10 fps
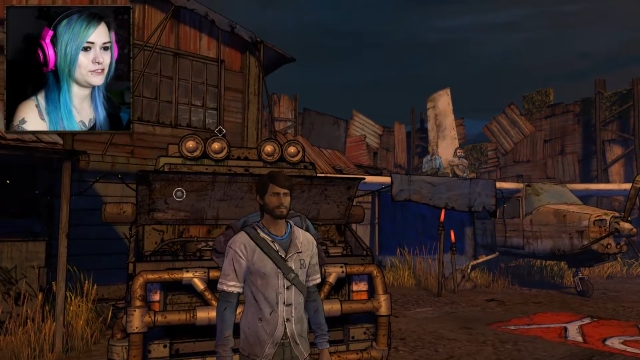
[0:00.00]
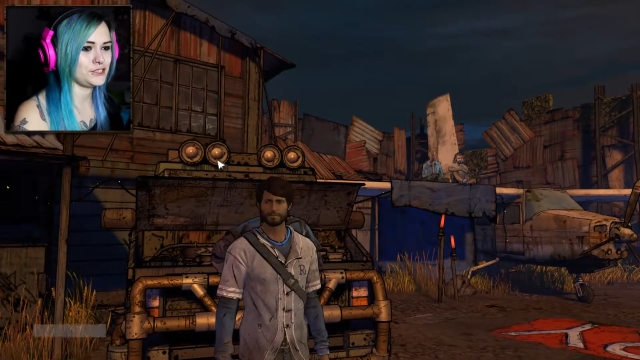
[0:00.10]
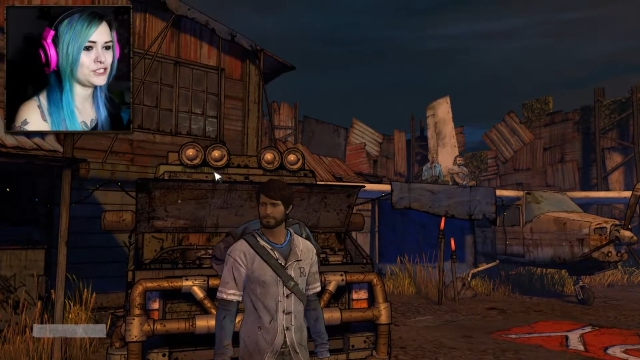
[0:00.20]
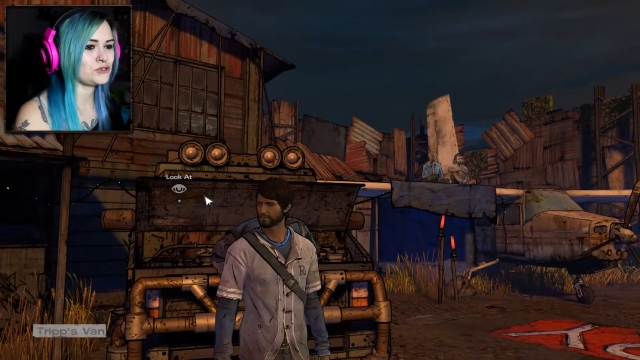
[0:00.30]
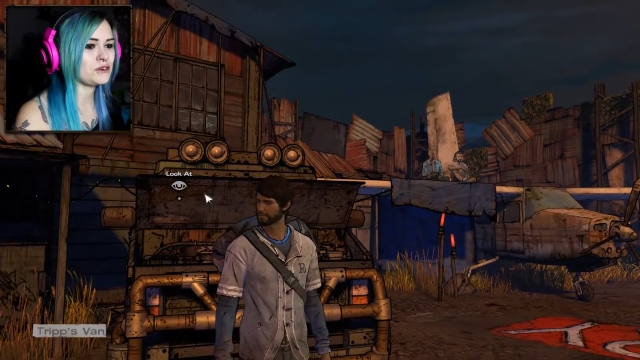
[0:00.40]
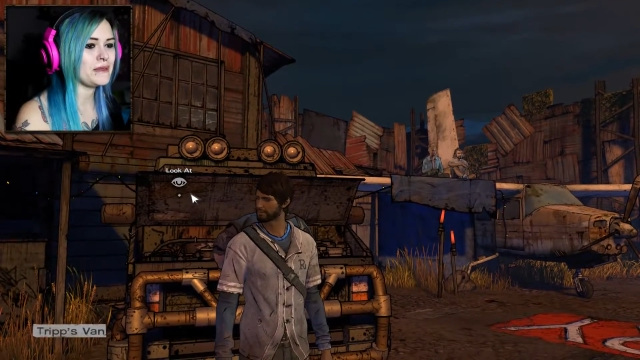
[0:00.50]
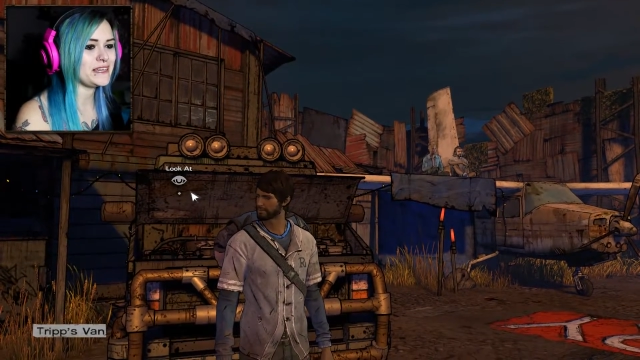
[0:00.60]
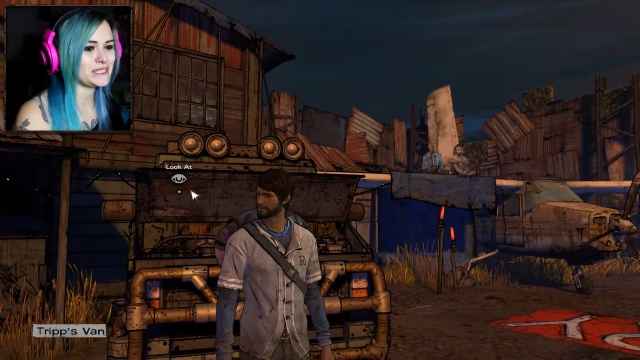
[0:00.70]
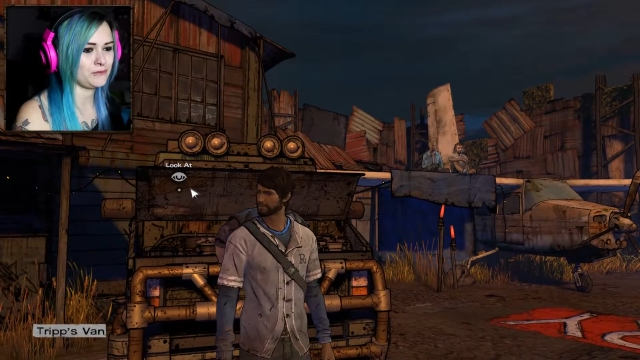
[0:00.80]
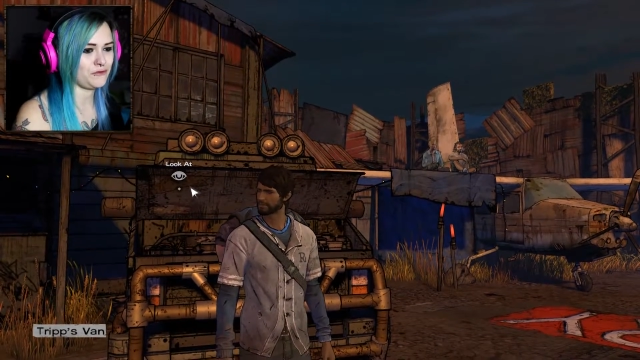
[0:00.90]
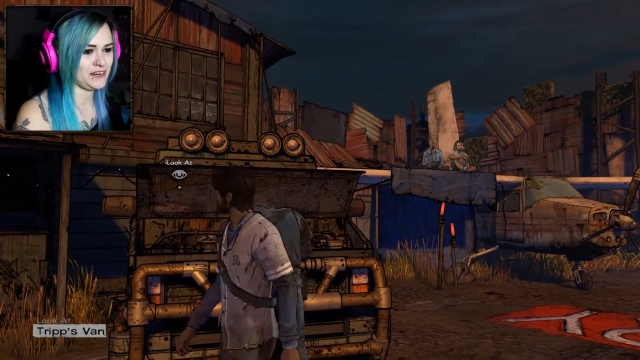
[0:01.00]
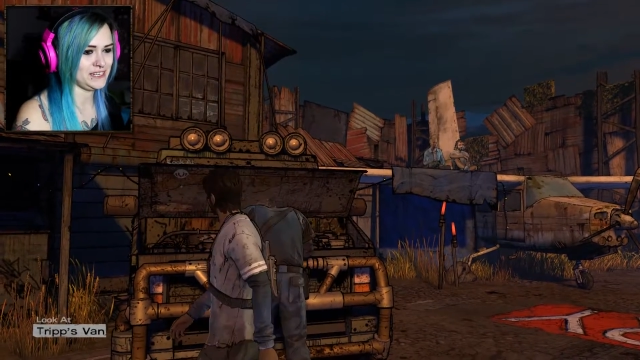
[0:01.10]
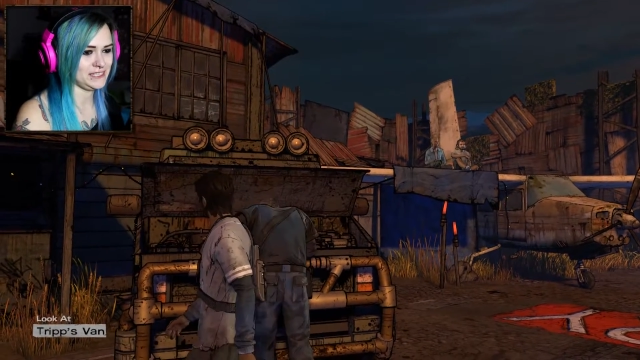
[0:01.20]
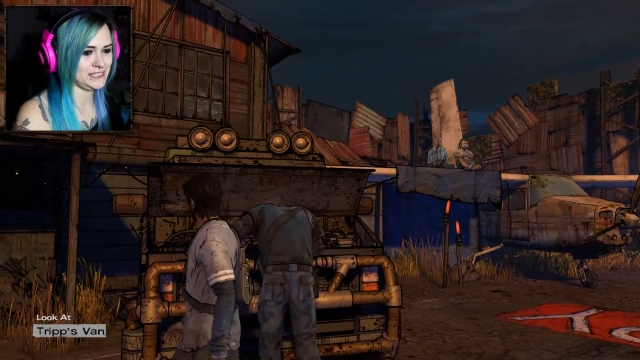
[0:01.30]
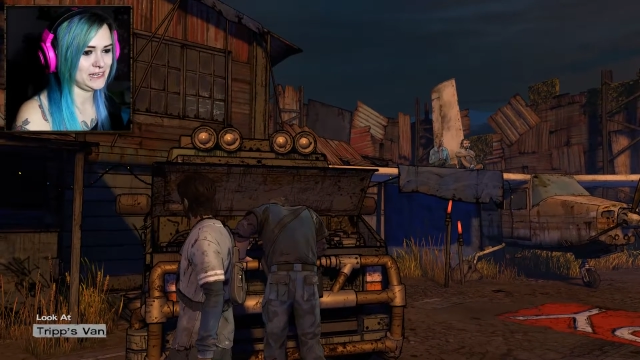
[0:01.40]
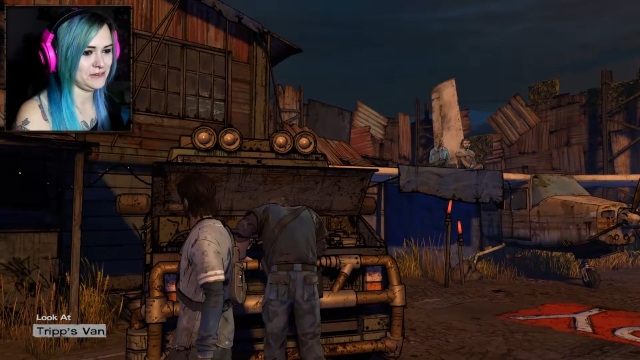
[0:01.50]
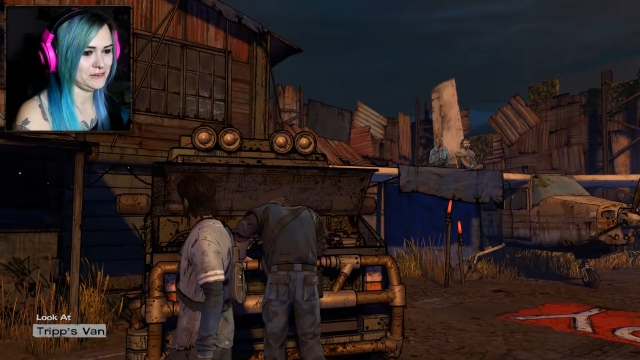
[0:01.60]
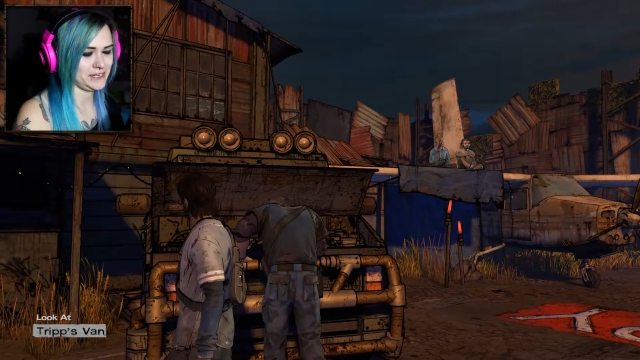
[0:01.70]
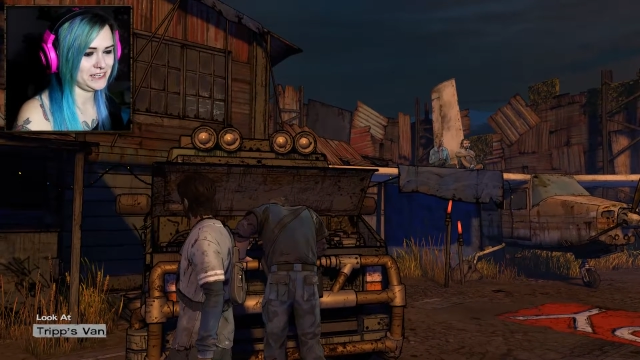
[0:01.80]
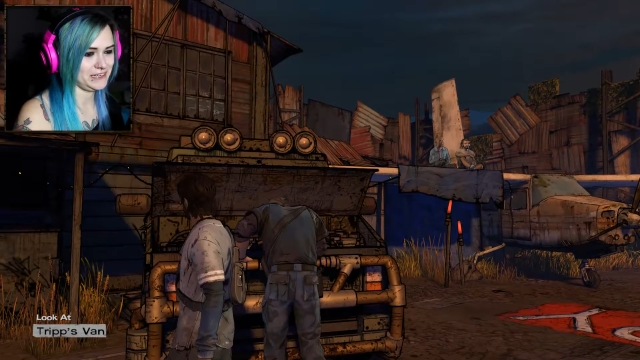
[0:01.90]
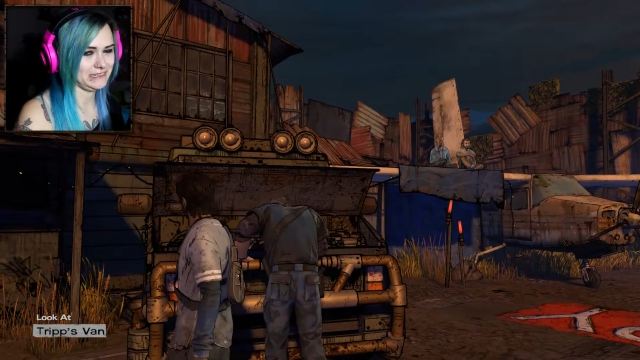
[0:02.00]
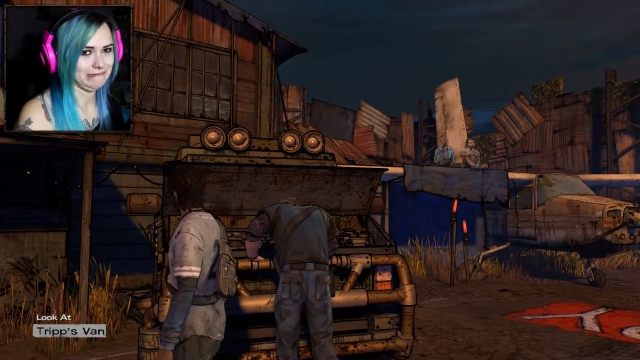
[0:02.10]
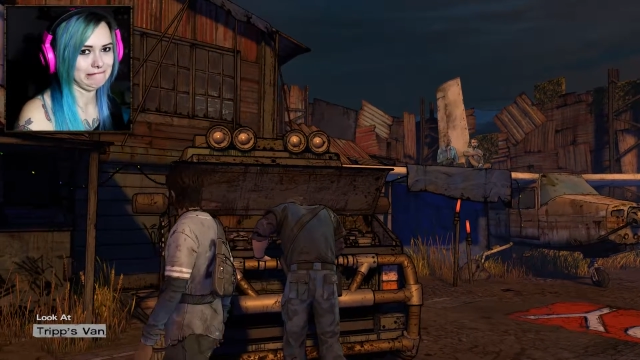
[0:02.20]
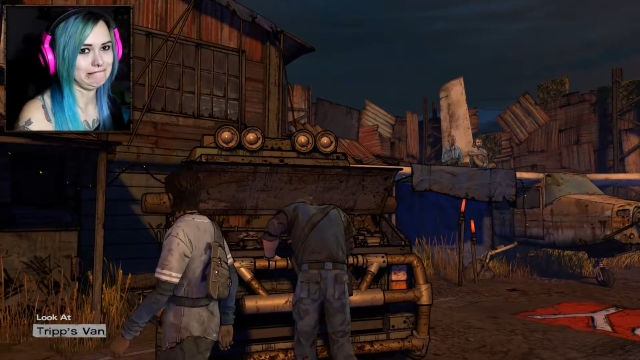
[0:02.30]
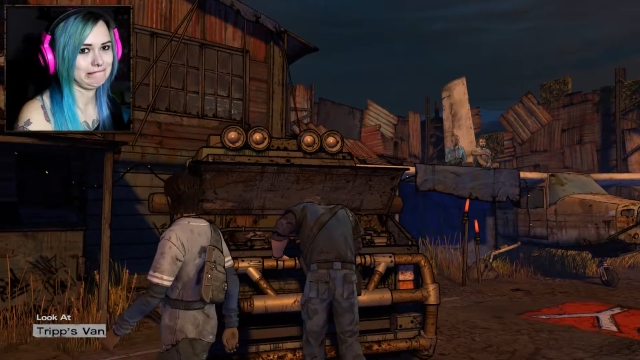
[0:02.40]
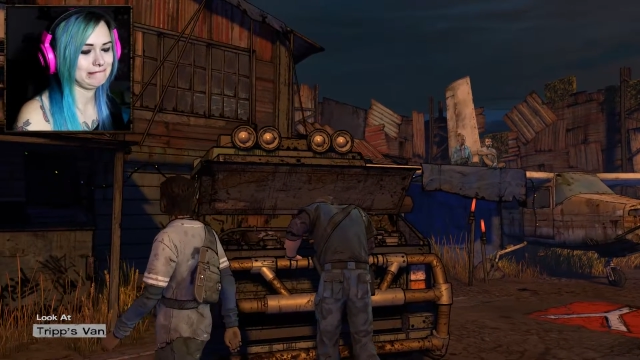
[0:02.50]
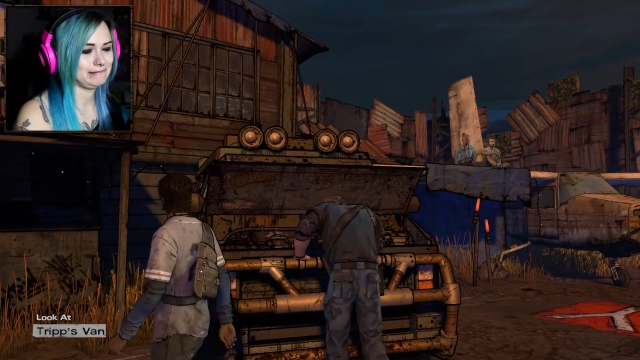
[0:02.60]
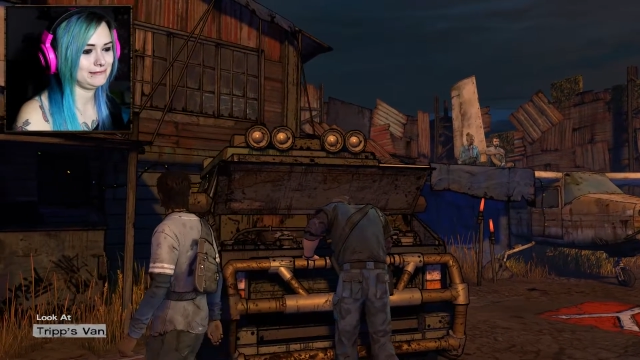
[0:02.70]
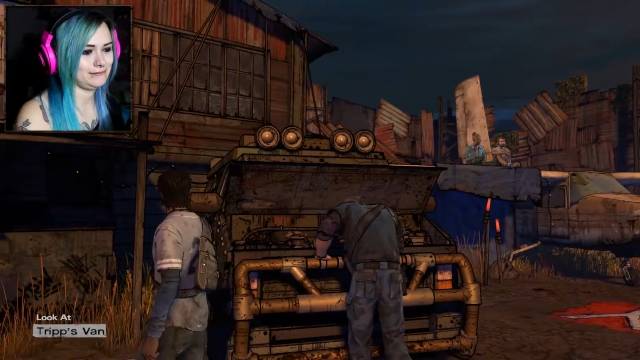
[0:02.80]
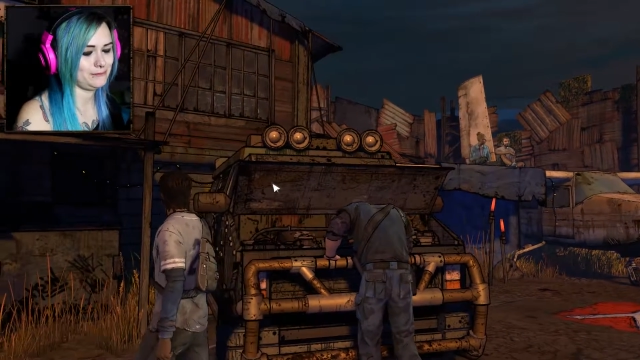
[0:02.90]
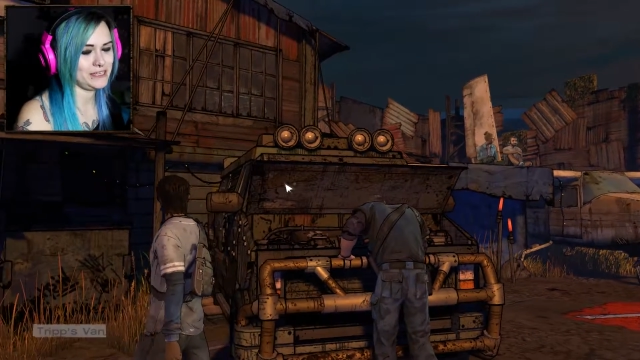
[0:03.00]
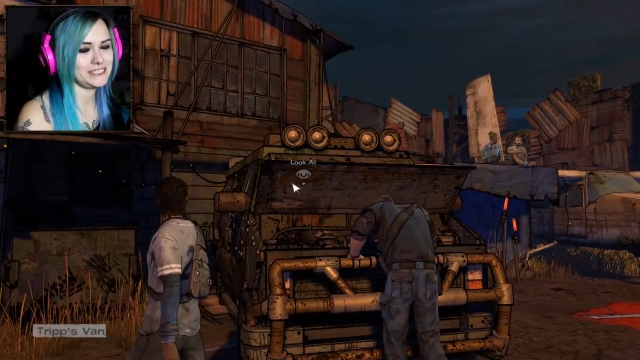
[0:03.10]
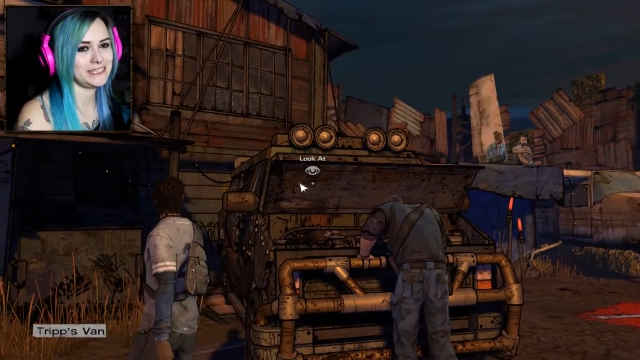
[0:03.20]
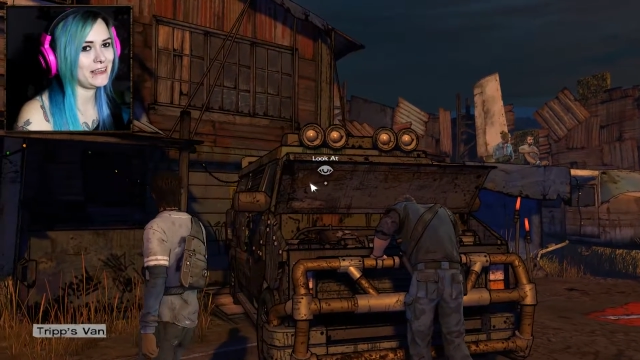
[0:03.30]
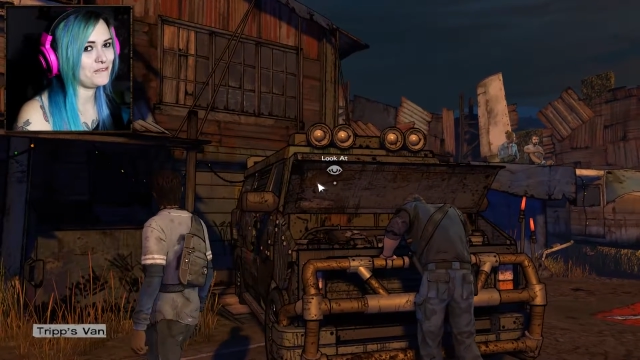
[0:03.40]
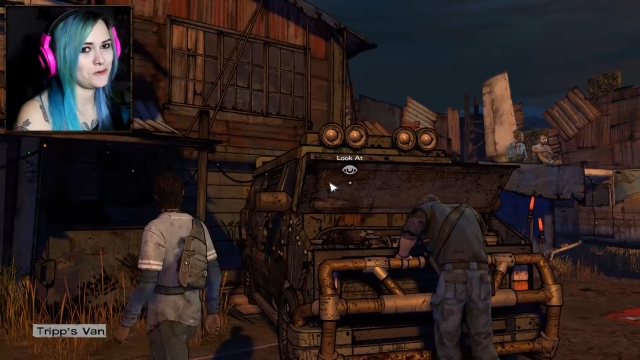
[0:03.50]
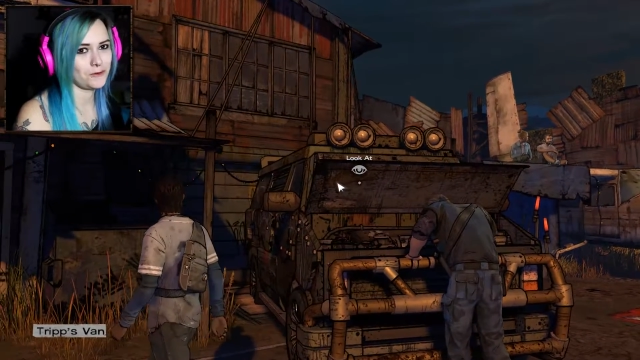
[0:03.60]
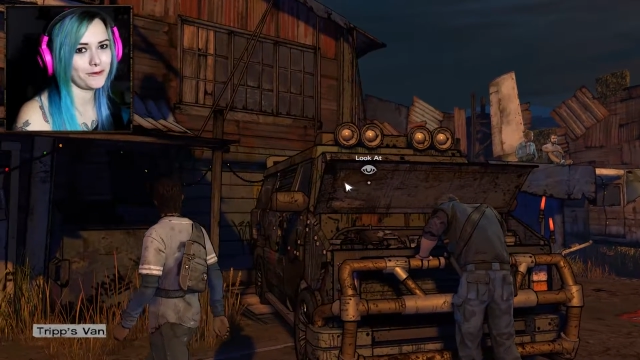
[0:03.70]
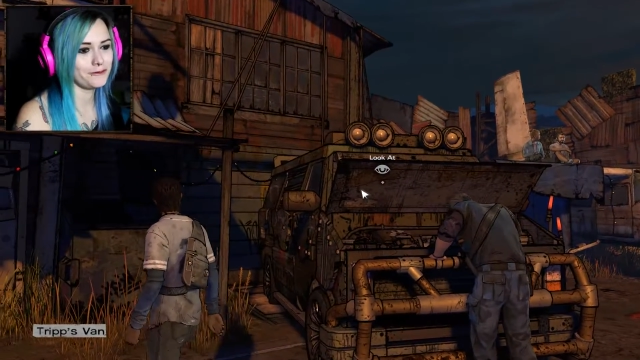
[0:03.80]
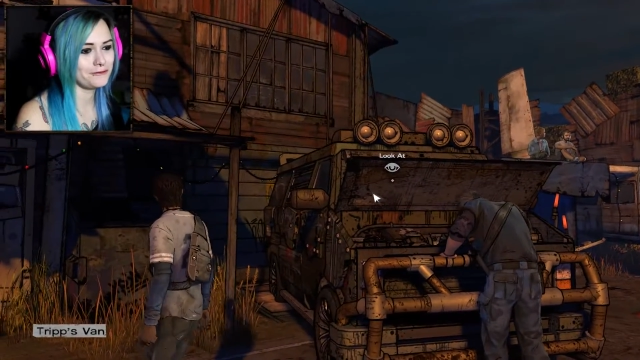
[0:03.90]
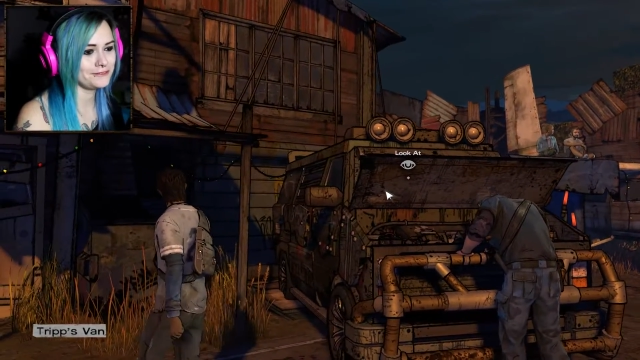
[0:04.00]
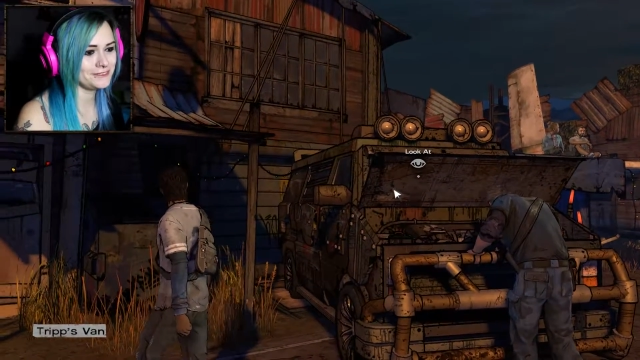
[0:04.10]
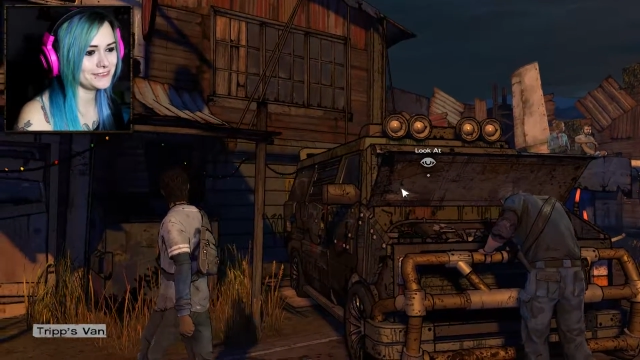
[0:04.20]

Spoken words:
Just trying to make some friends now, okay? Pissing everyone off.